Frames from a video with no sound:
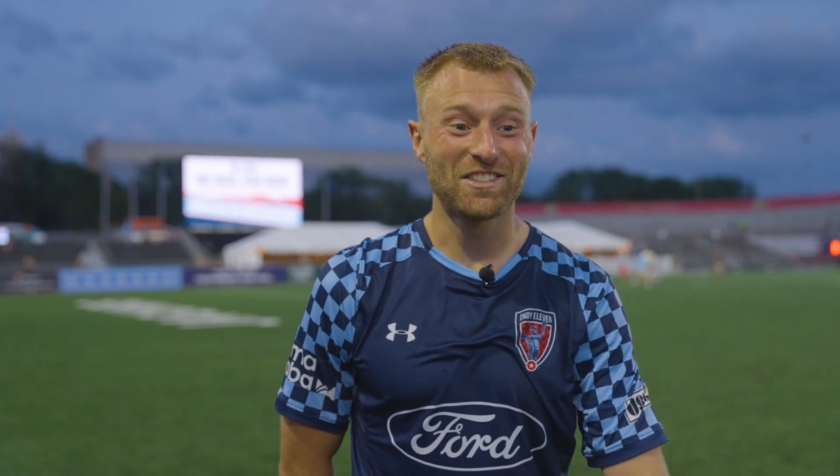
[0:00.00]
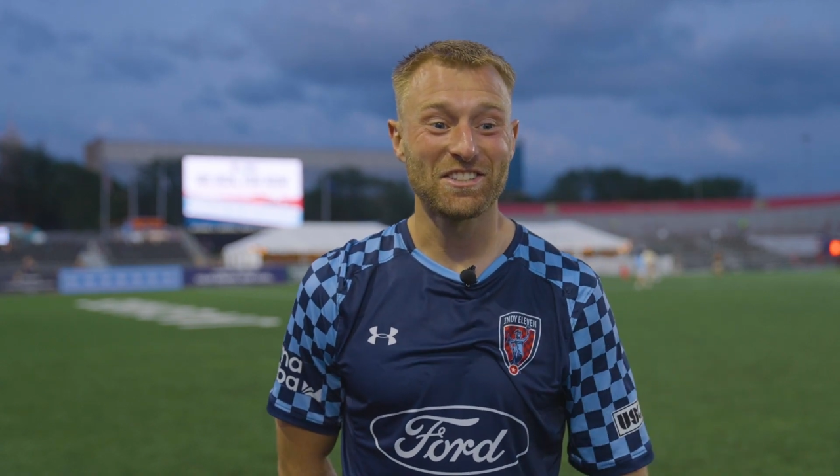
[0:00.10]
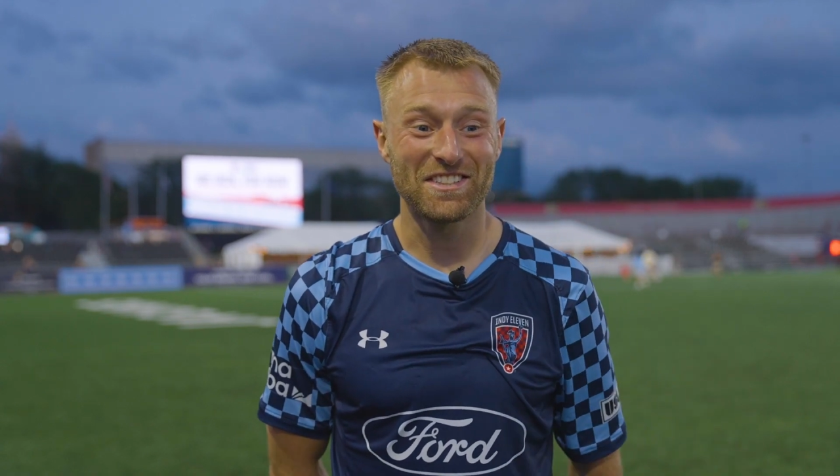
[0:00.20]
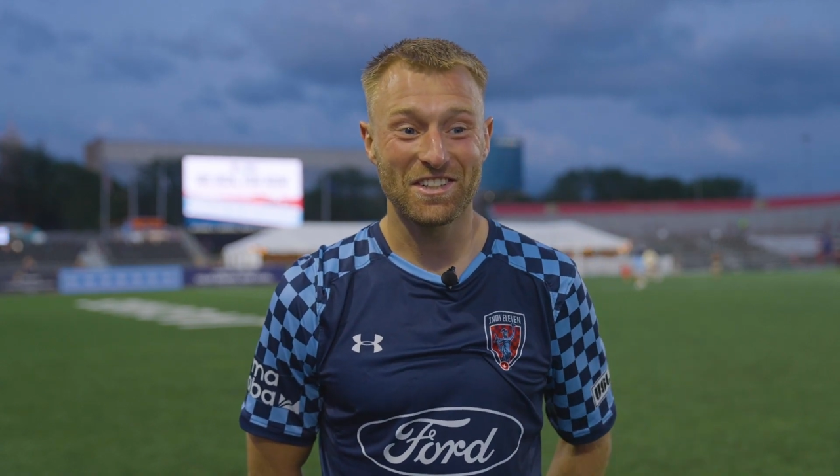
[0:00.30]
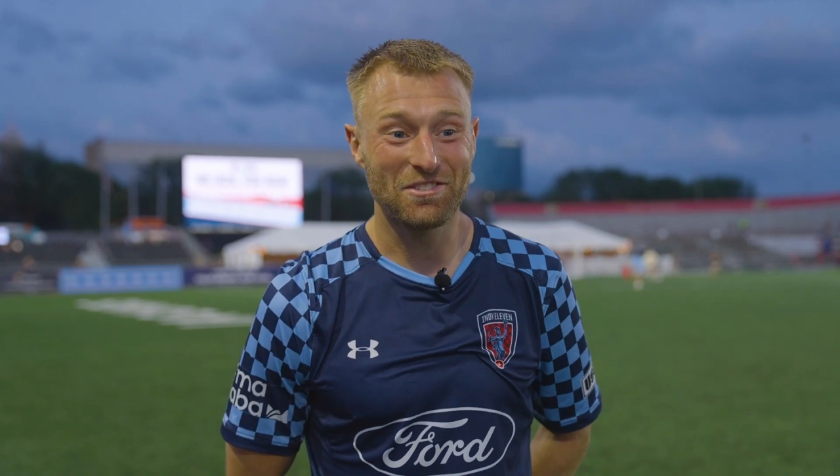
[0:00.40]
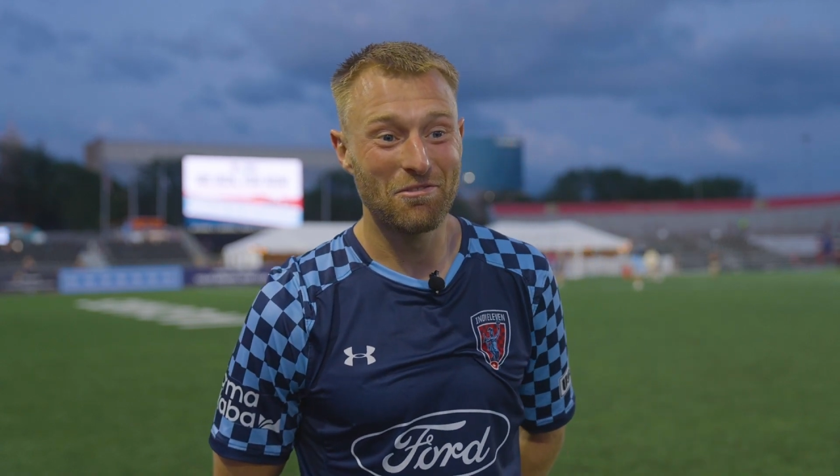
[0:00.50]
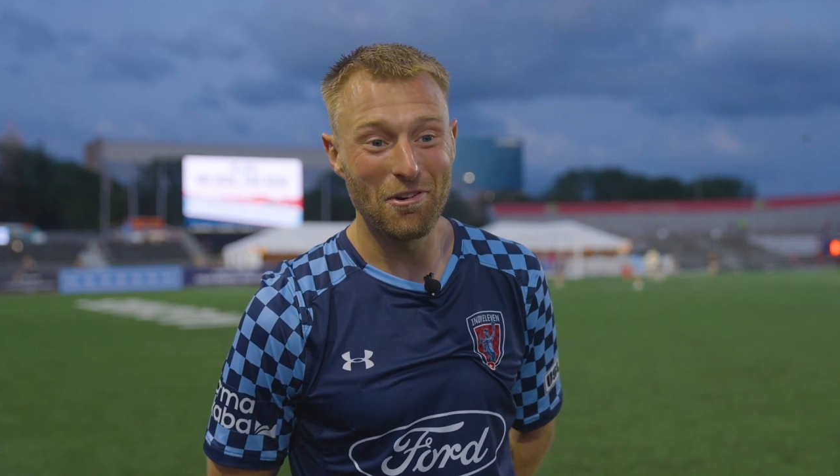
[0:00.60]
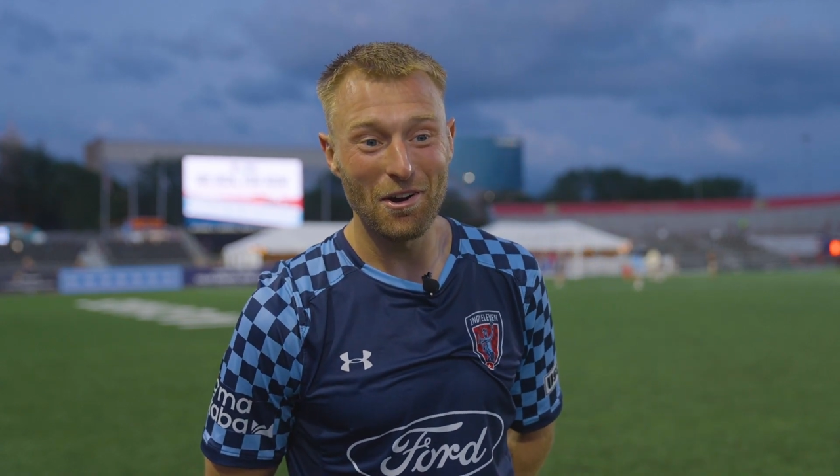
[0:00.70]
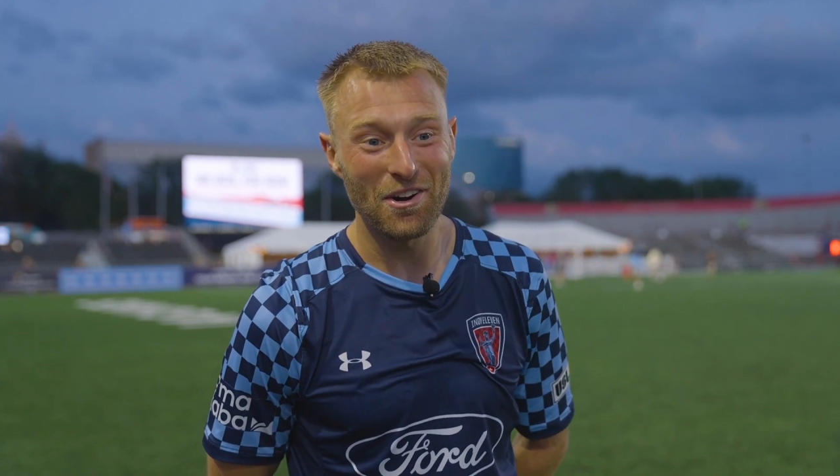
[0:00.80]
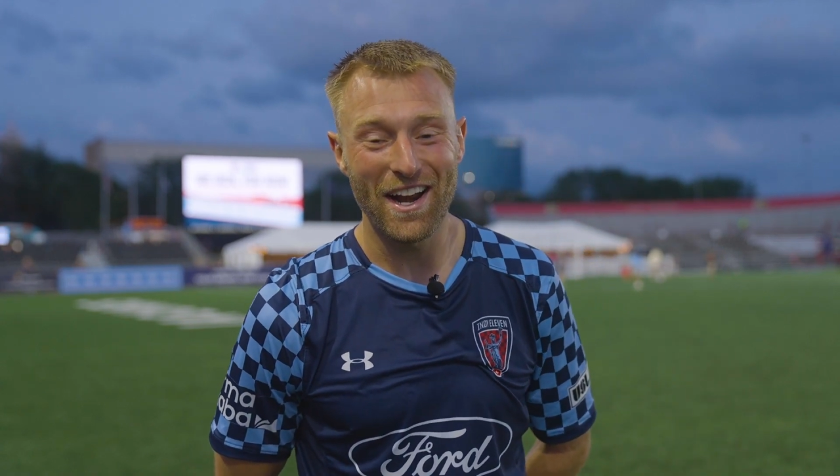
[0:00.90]
Just
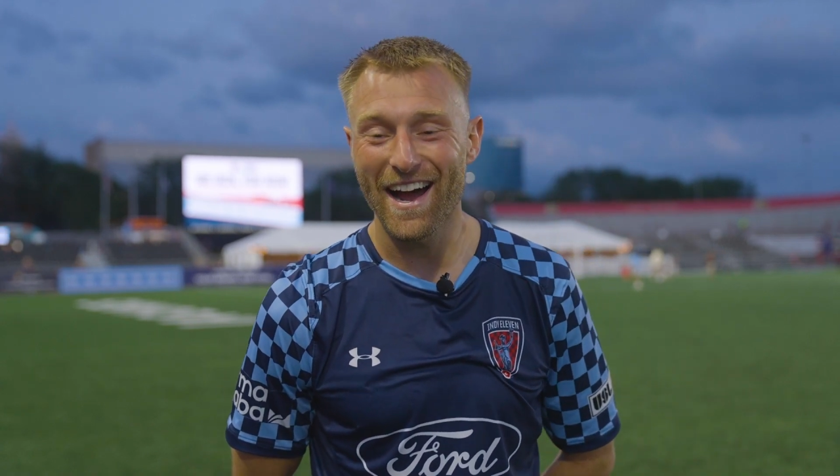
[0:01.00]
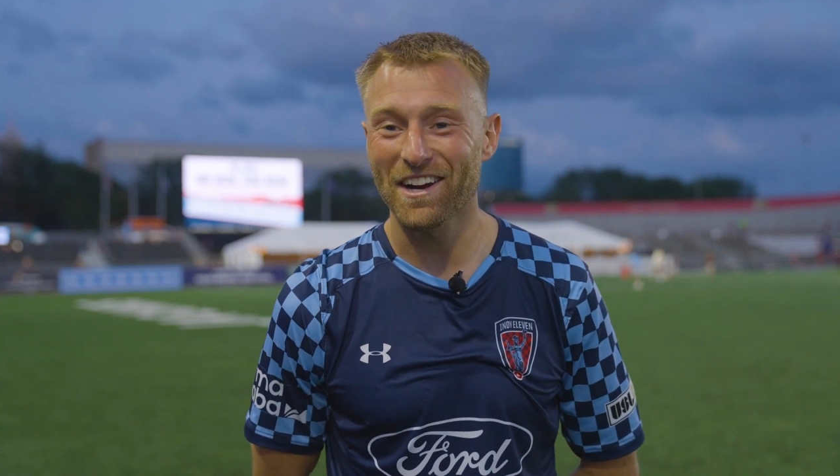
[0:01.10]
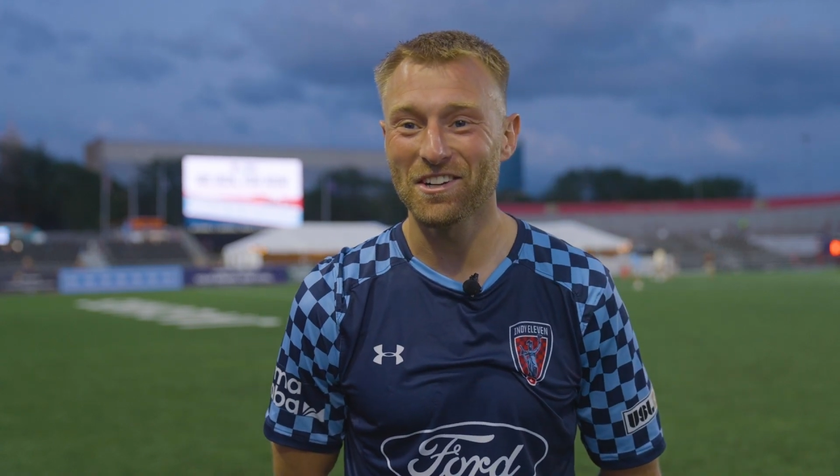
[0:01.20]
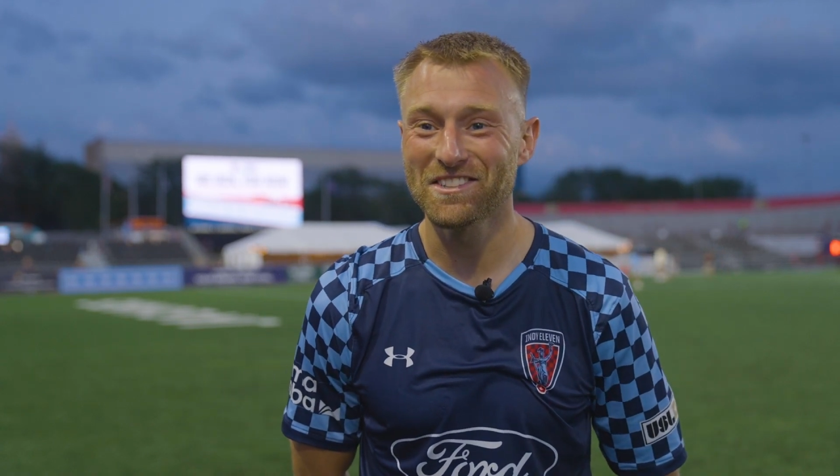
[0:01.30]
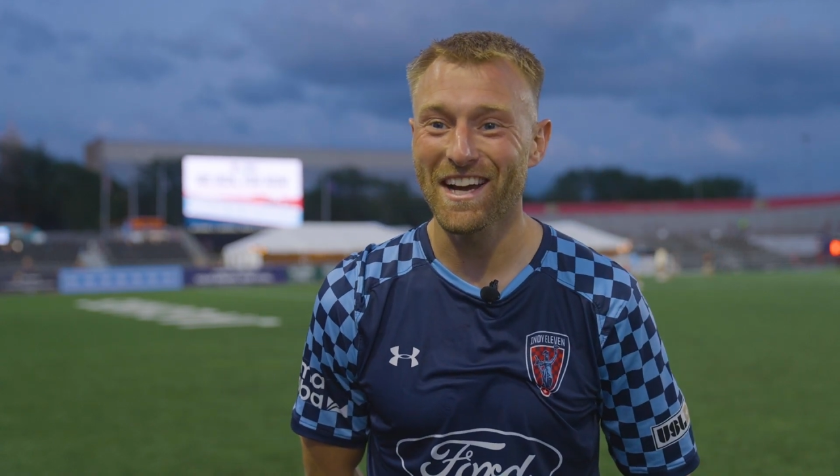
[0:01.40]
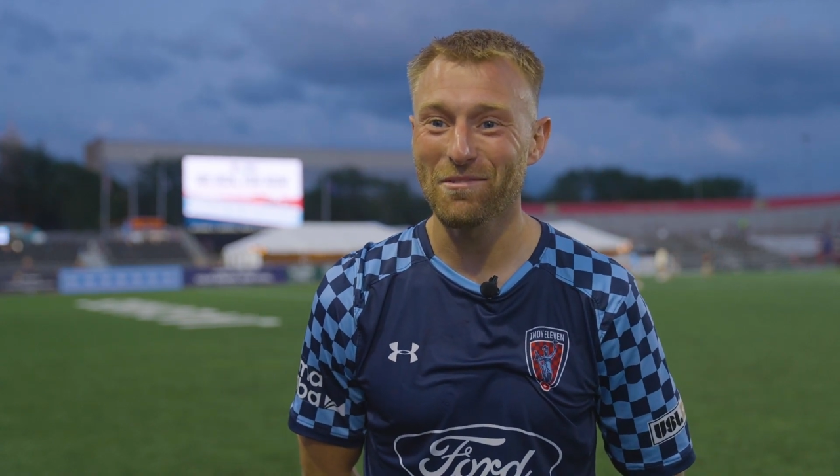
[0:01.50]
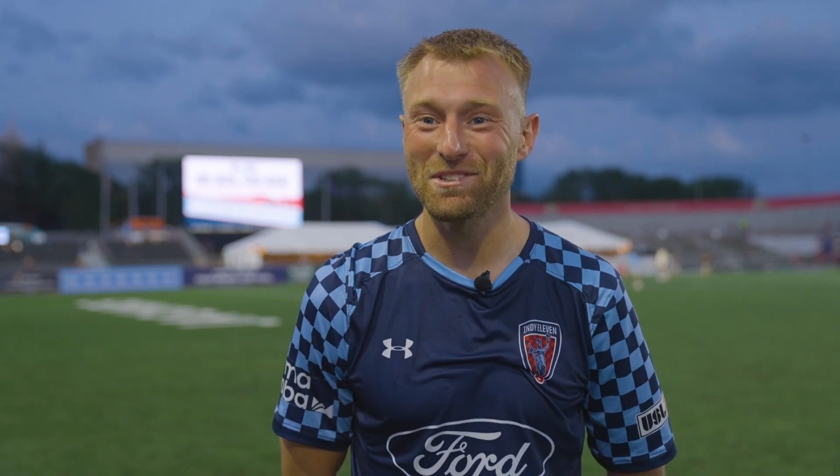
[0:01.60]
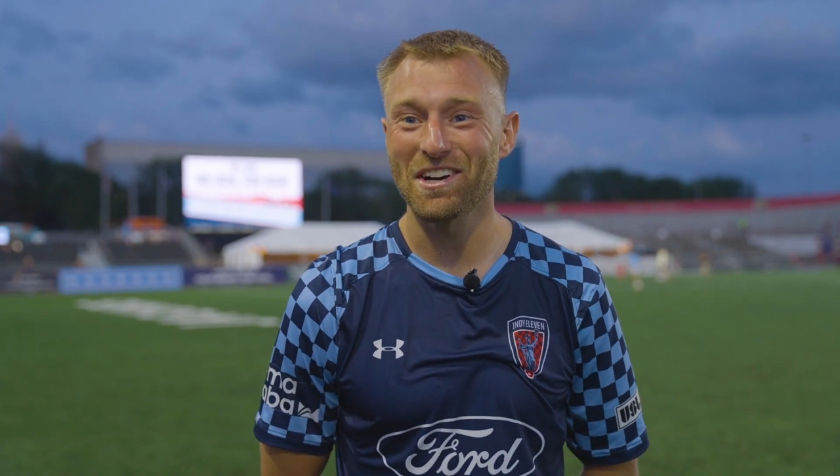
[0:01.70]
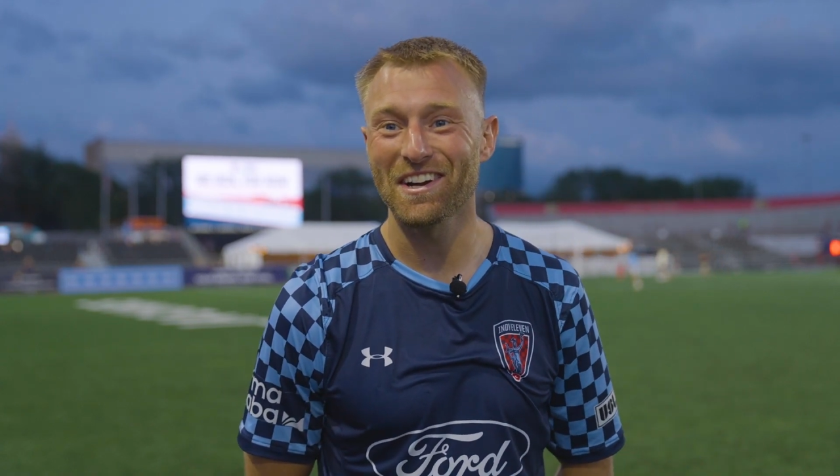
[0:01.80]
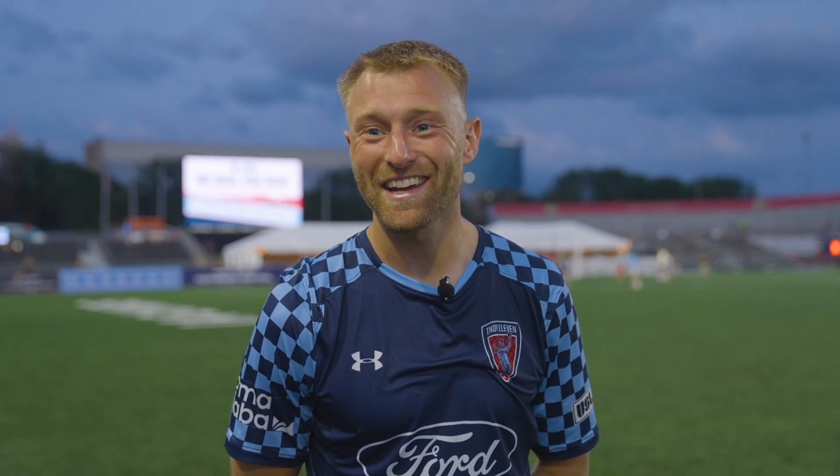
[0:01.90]
real good eye contact
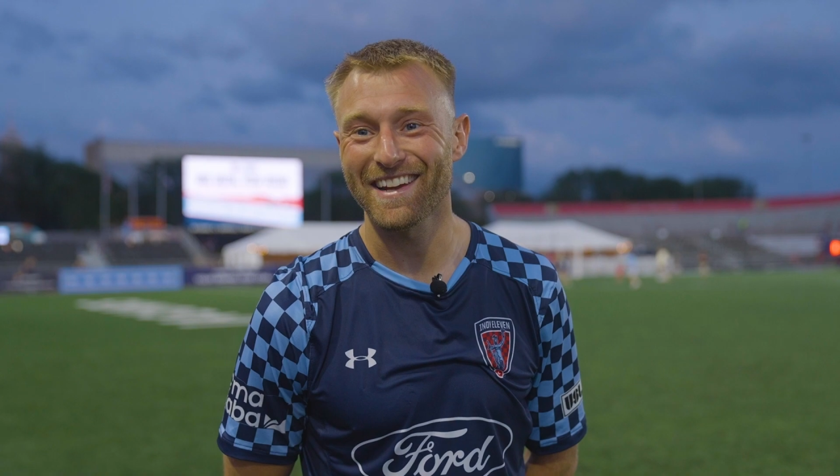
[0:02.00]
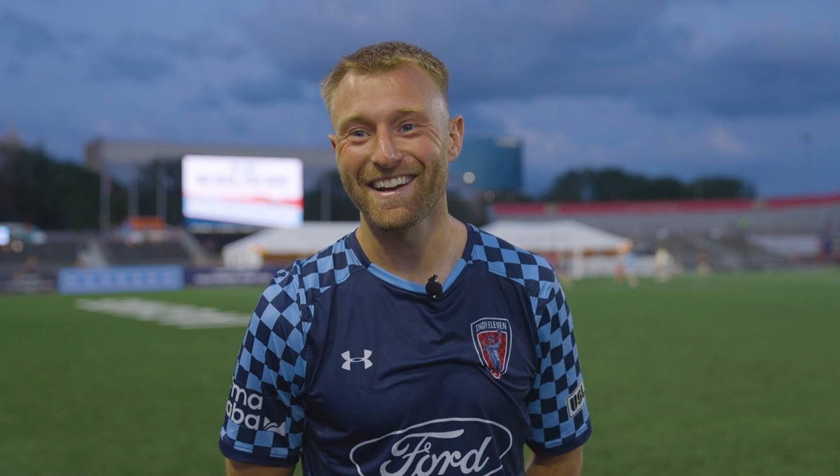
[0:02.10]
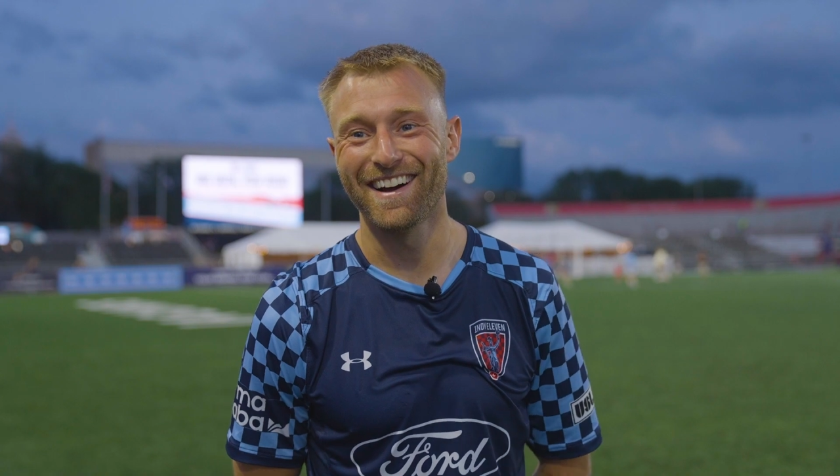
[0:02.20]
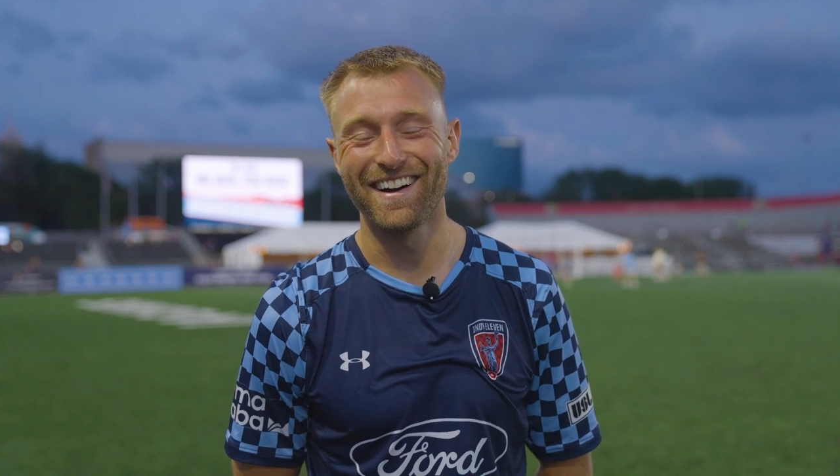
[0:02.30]
with Dougie.